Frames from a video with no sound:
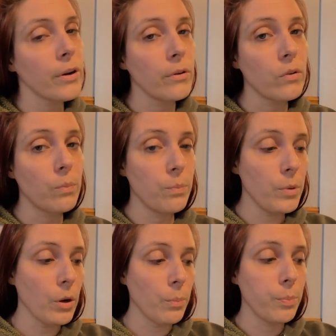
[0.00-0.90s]
you just,
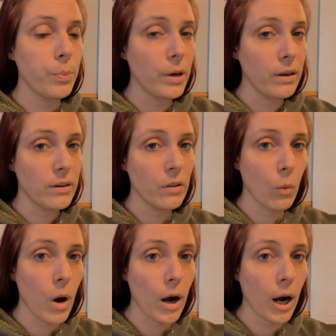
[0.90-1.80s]
you know, put it into the
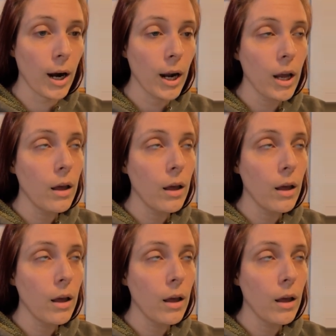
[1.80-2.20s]
water.